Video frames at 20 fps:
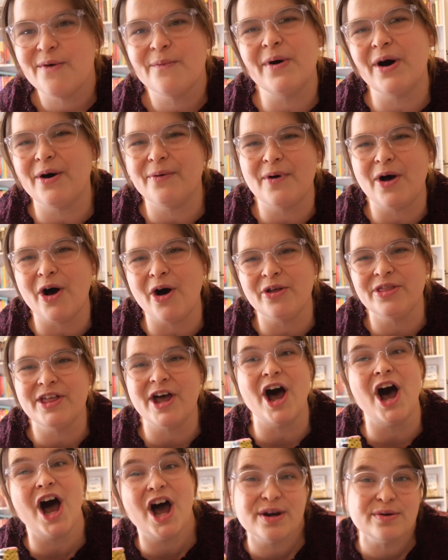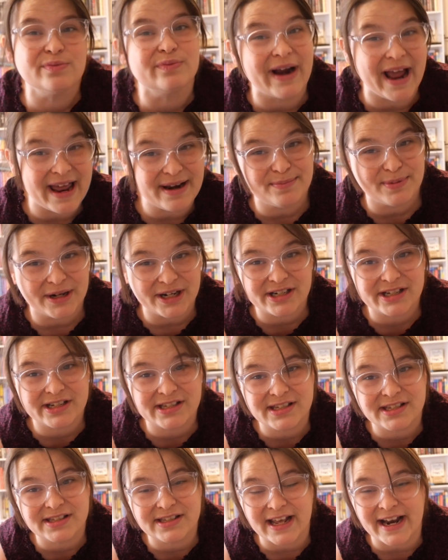Well, all the unread
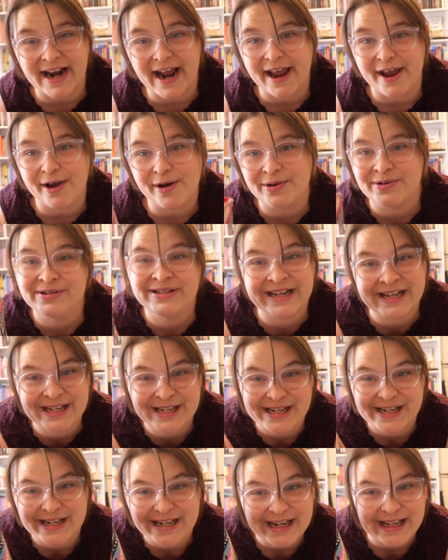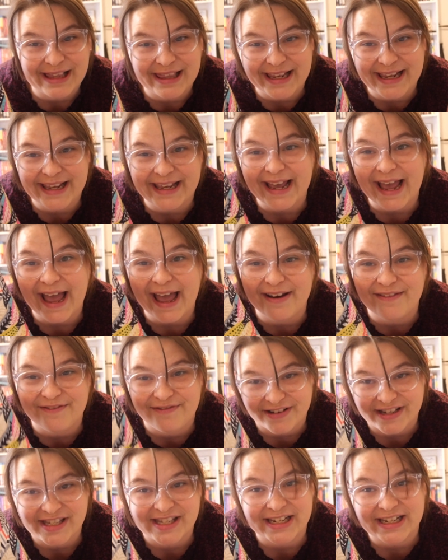books that I own digitally and
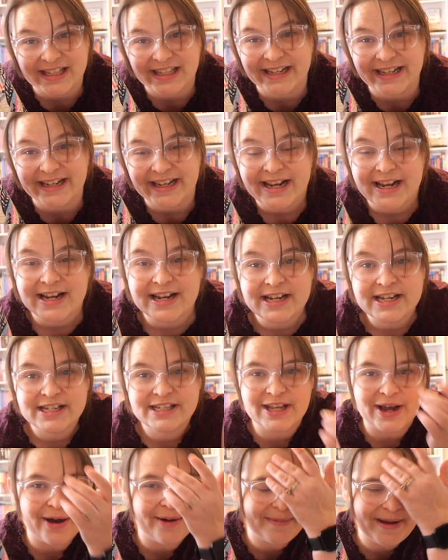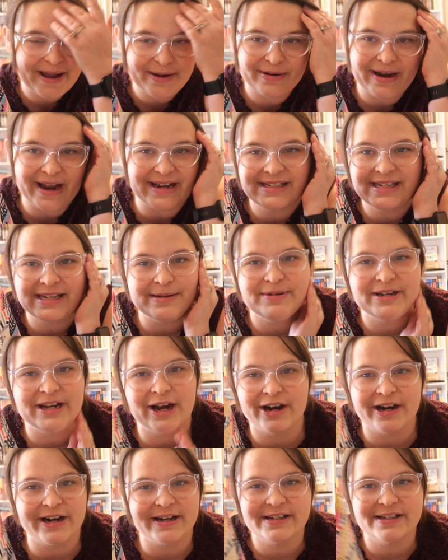physically. So my red
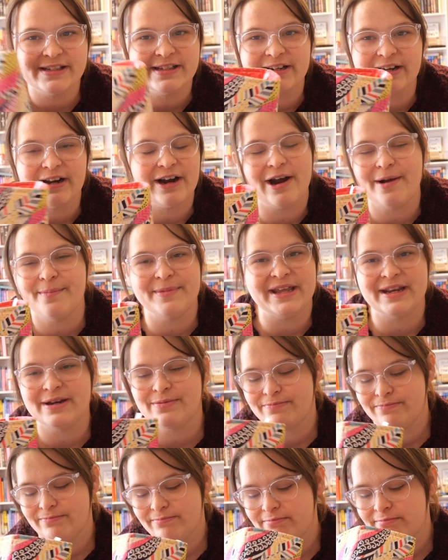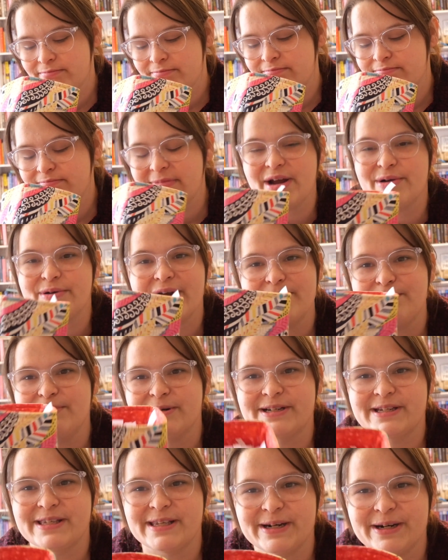TBR is, or I mean, my red
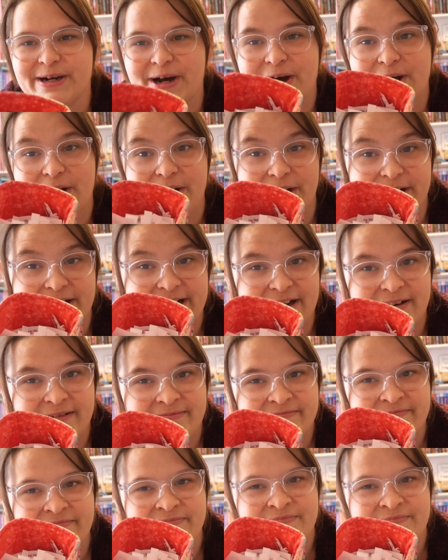books are not on here.